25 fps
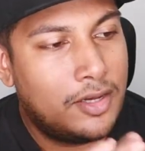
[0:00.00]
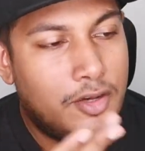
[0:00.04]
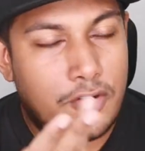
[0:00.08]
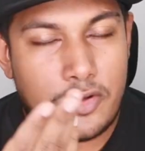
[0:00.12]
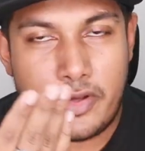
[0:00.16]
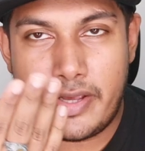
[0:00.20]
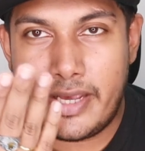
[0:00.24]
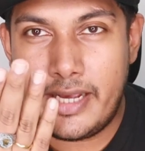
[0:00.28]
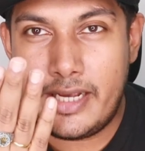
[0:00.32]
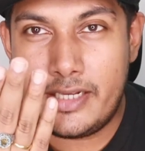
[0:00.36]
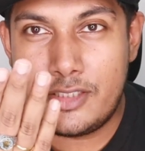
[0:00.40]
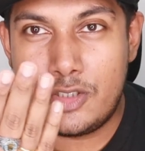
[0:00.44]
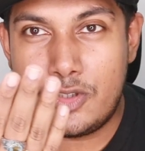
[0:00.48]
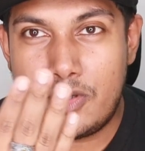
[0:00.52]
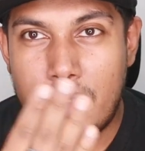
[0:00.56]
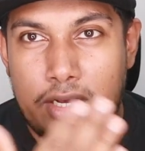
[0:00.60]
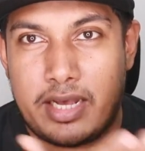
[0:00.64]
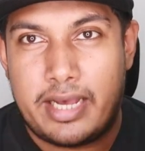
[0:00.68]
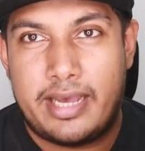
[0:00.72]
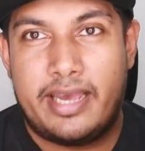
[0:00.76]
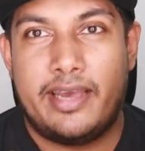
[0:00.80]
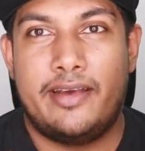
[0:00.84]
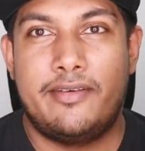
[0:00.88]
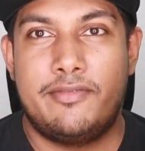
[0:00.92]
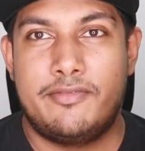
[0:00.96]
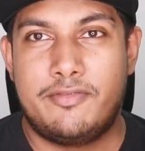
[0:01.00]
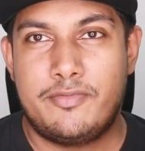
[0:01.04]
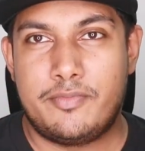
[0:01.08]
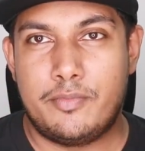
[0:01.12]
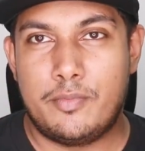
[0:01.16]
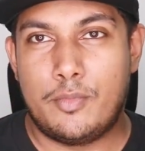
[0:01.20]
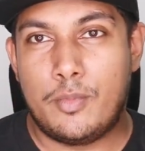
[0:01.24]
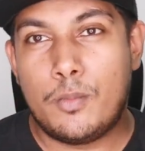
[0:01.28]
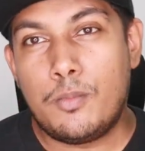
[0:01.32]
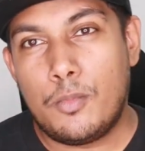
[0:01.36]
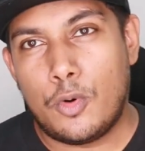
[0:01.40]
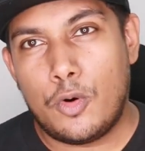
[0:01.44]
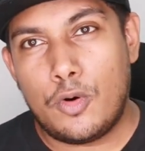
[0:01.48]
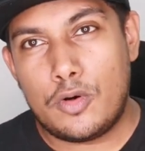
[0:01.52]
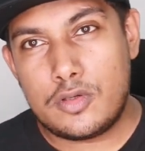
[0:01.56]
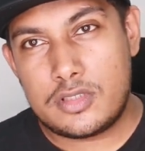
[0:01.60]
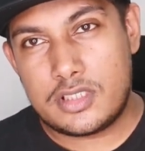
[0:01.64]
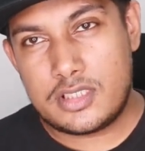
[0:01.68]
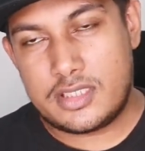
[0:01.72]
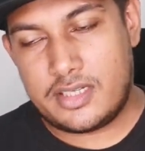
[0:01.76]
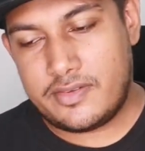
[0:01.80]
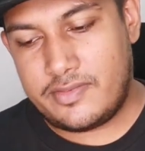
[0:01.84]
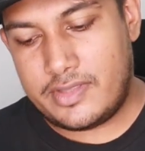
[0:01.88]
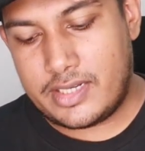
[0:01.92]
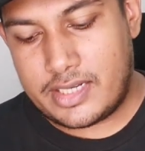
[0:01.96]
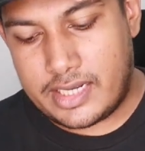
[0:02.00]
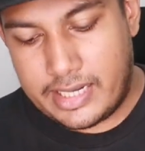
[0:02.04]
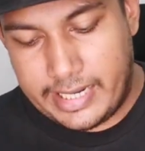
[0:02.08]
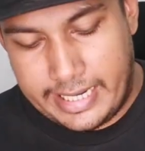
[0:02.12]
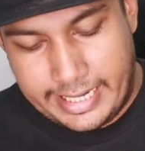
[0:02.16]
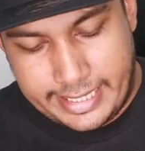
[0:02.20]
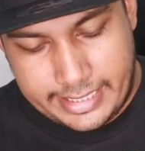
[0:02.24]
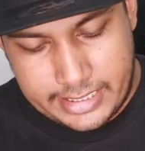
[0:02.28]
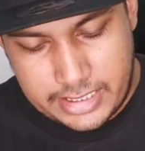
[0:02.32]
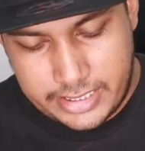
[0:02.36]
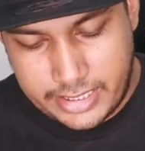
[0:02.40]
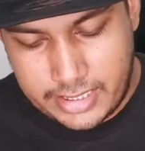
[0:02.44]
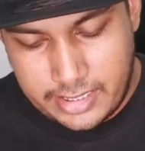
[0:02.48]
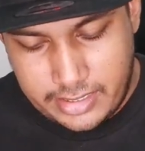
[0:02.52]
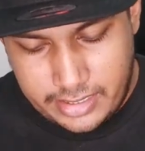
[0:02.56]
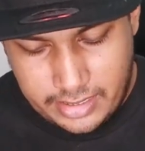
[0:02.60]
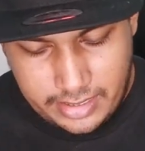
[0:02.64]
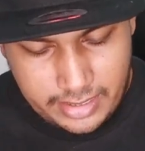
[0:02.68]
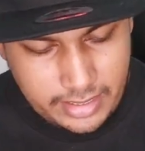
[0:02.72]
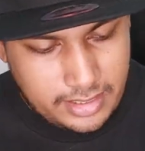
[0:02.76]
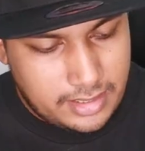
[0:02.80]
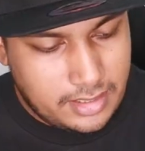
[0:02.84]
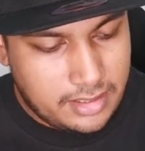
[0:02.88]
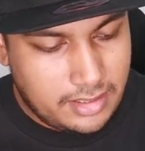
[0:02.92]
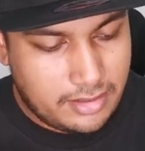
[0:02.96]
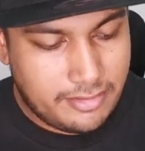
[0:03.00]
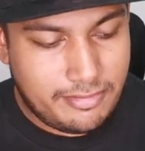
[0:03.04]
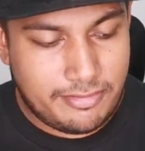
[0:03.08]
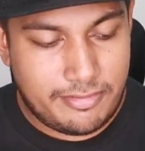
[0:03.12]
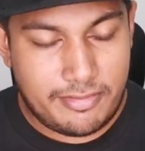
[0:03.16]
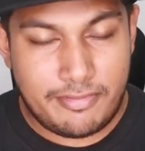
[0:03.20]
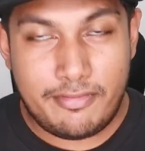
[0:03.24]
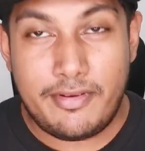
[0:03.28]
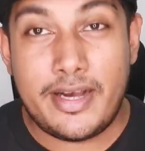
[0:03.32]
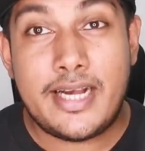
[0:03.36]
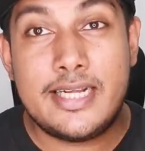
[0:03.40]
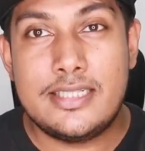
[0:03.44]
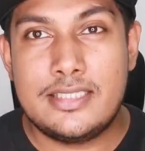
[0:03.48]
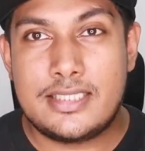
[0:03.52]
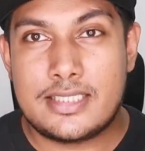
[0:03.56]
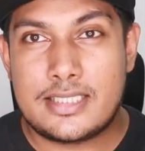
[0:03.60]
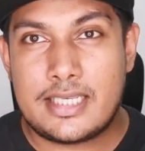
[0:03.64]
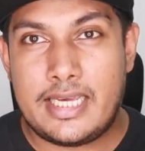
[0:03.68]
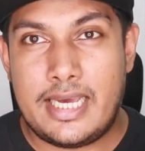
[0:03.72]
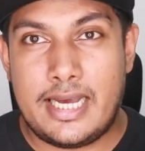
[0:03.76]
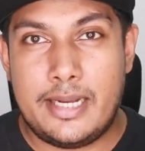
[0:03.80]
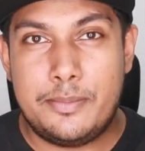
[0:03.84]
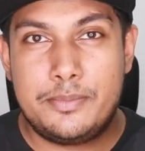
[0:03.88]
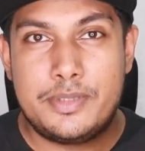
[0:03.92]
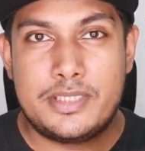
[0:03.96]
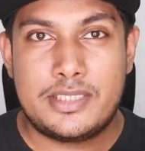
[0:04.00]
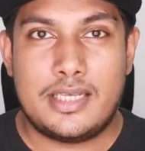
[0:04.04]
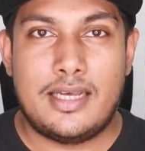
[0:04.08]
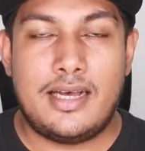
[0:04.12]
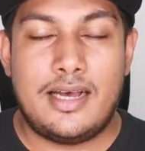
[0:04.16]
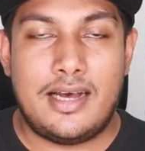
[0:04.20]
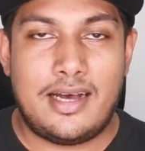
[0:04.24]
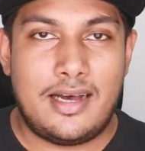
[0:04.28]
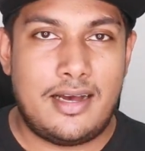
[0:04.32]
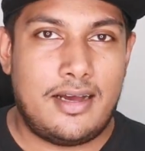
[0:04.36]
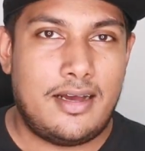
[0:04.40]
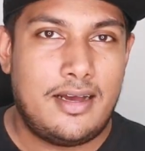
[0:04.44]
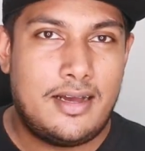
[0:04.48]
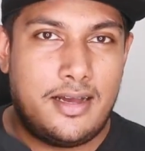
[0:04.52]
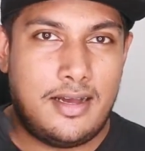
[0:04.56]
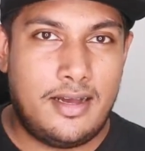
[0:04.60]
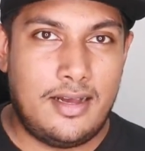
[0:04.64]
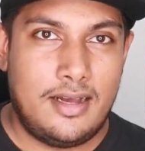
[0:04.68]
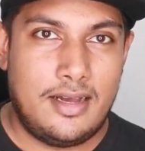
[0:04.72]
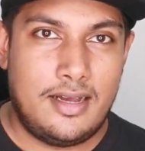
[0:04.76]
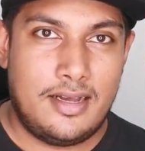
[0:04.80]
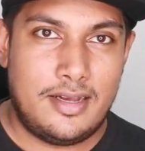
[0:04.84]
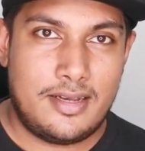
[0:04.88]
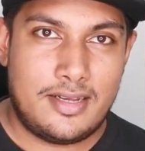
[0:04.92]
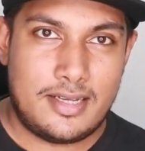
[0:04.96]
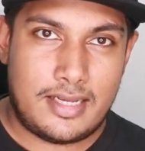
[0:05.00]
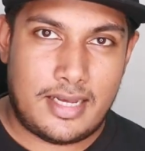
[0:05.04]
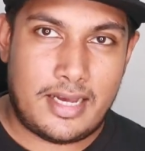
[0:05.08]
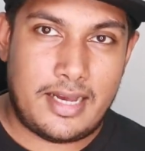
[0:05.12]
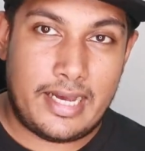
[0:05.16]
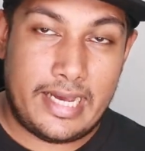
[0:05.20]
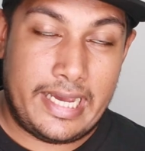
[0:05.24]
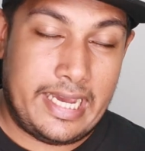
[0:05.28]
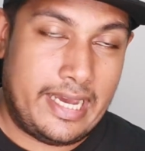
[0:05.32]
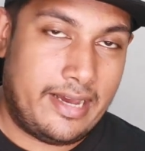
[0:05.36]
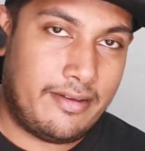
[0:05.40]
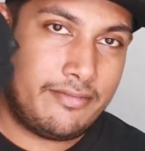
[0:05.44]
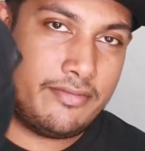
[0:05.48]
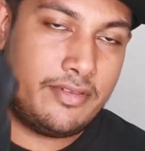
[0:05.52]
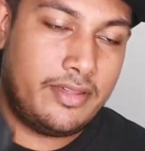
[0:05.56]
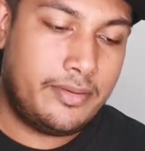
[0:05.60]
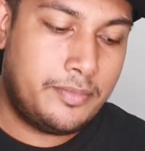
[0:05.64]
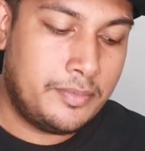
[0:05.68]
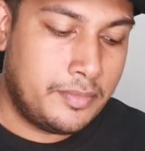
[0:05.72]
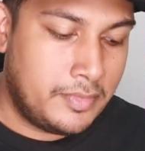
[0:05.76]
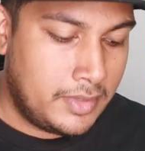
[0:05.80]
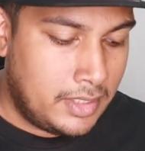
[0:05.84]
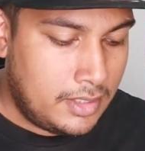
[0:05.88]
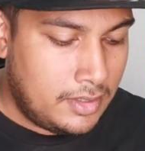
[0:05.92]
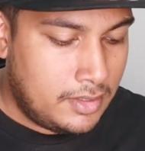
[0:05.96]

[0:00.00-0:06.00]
Okay, so I have most of the collection of Vans caps are, I have them.